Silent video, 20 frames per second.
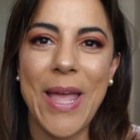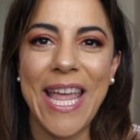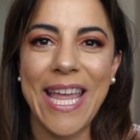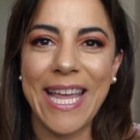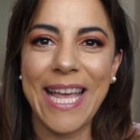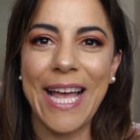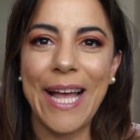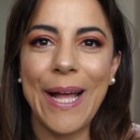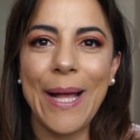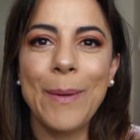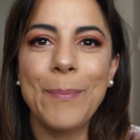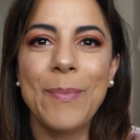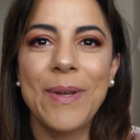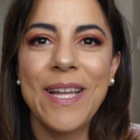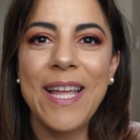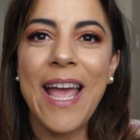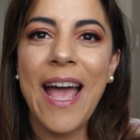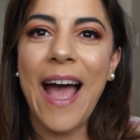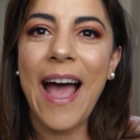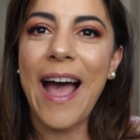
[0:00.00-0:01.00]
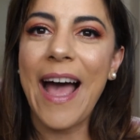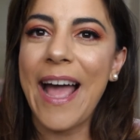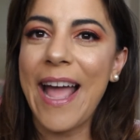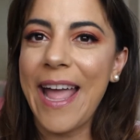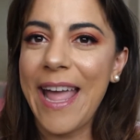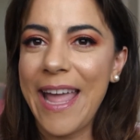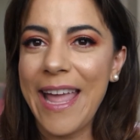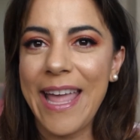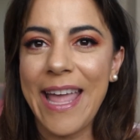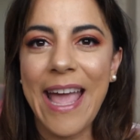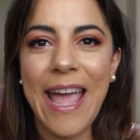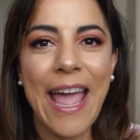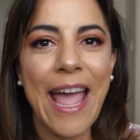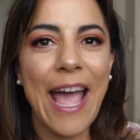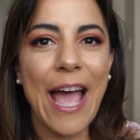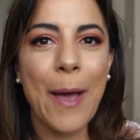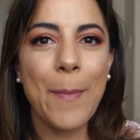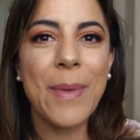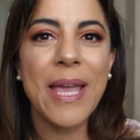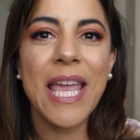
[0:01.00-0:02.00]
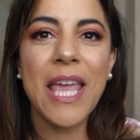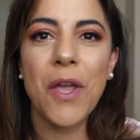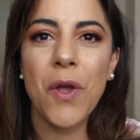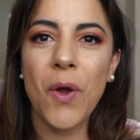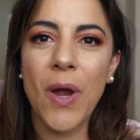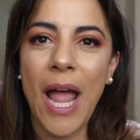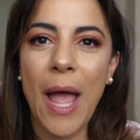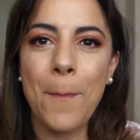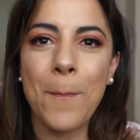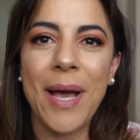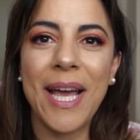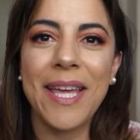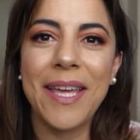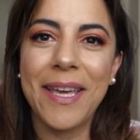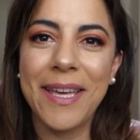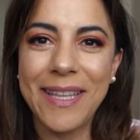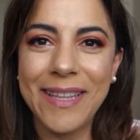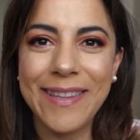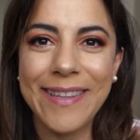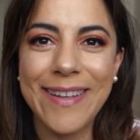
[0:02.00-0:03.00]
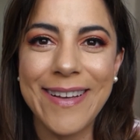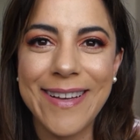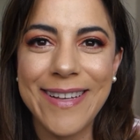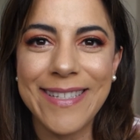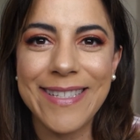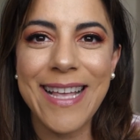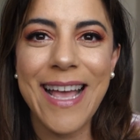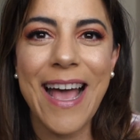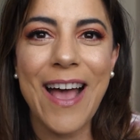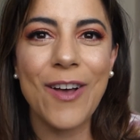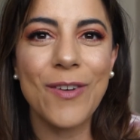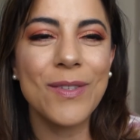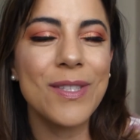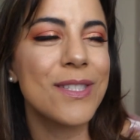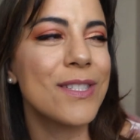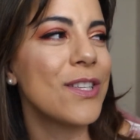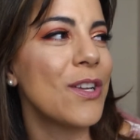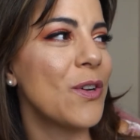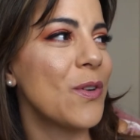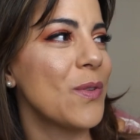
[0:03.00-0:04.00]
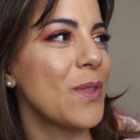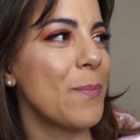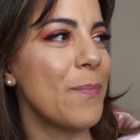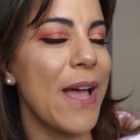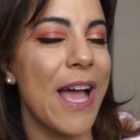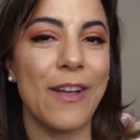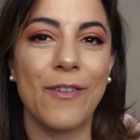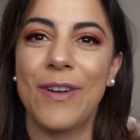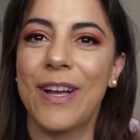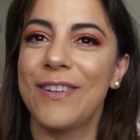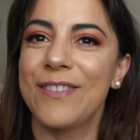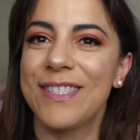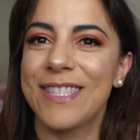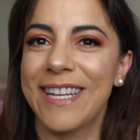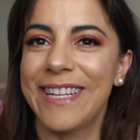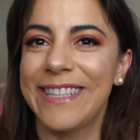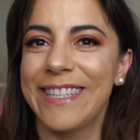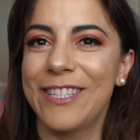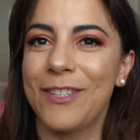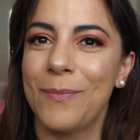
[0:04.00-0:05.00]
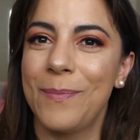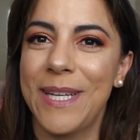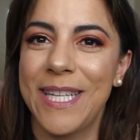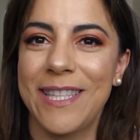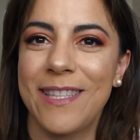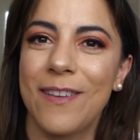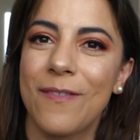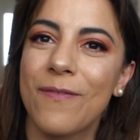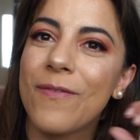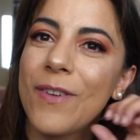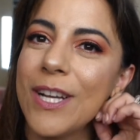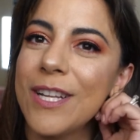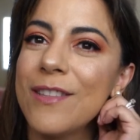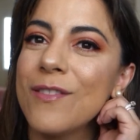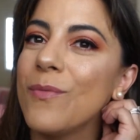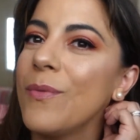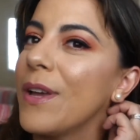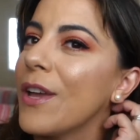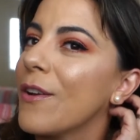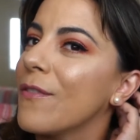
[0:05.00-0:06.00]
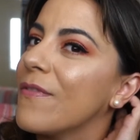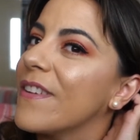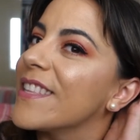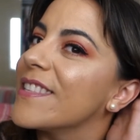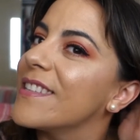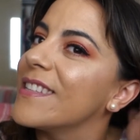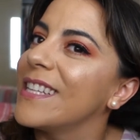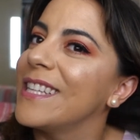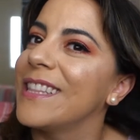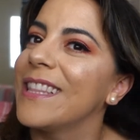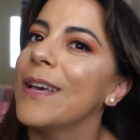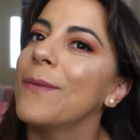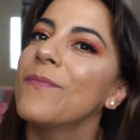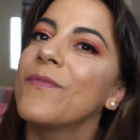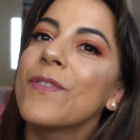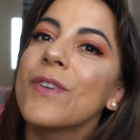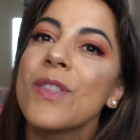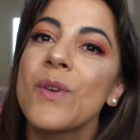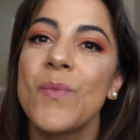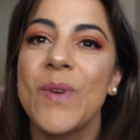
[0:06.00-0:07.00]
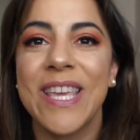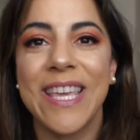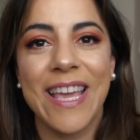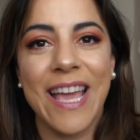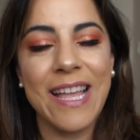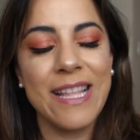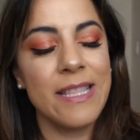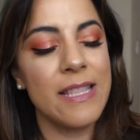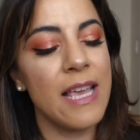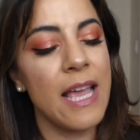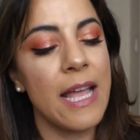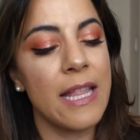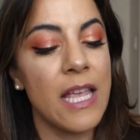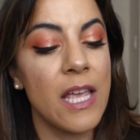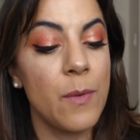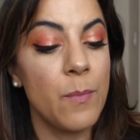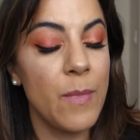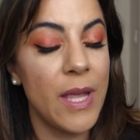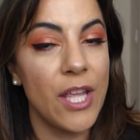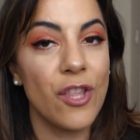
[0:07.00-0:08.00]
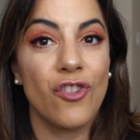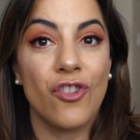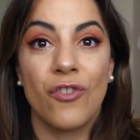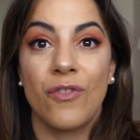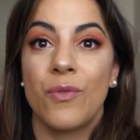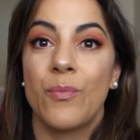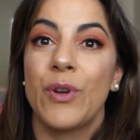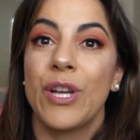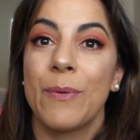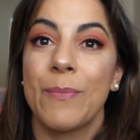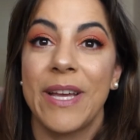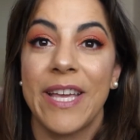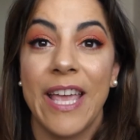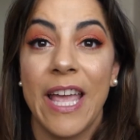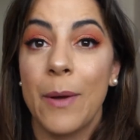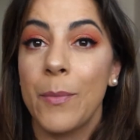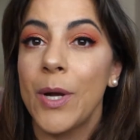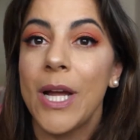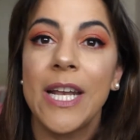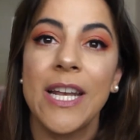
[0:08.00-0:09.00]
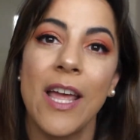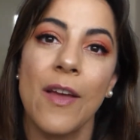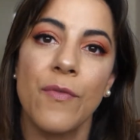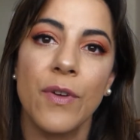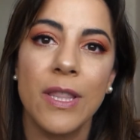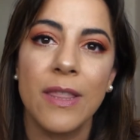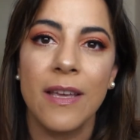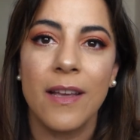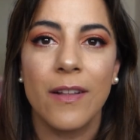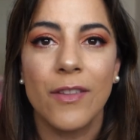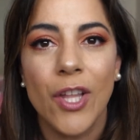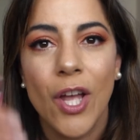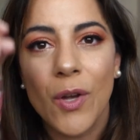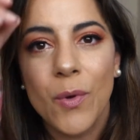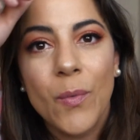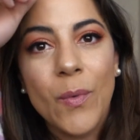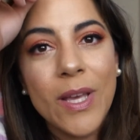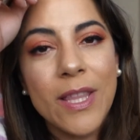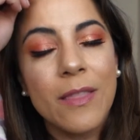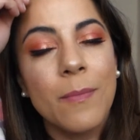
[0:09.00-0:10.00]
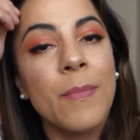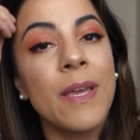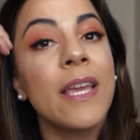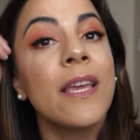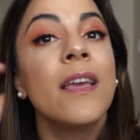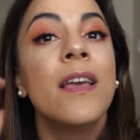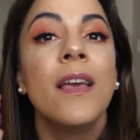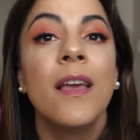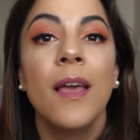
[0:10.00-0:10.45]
Makeup. I am here at my in-laws house, so the background's a little bit different. We are visiting them for the weekend and I made sure to bring my camera and everything along with me